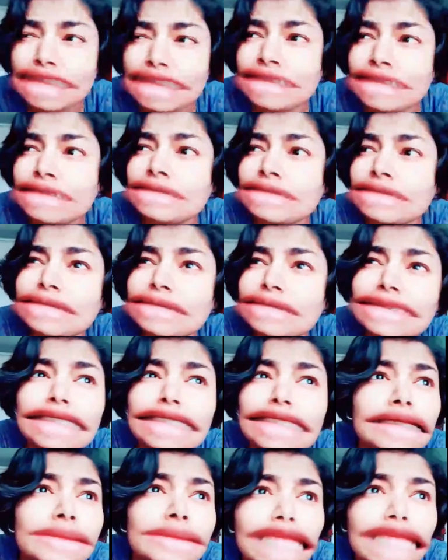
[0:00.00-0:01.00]
Doesn't
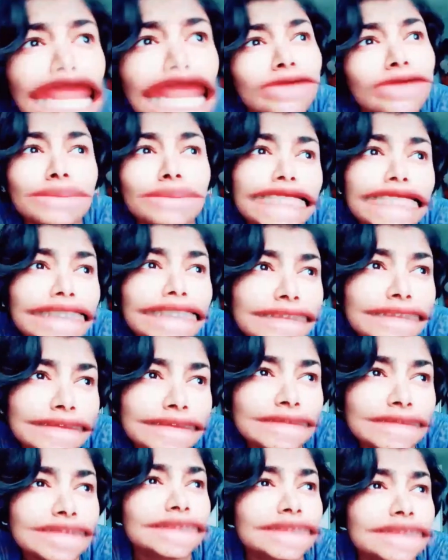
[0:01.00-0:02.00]
anyone love me?
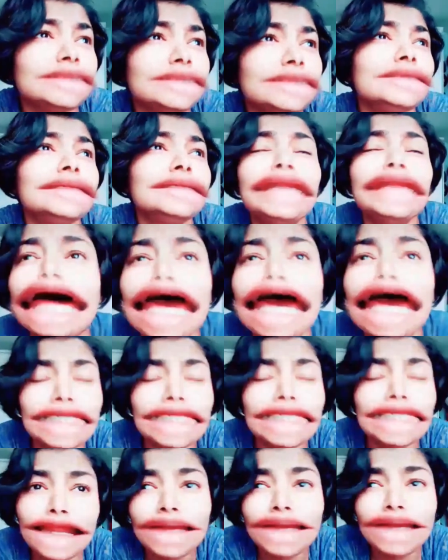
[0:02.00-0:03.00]
Isn't there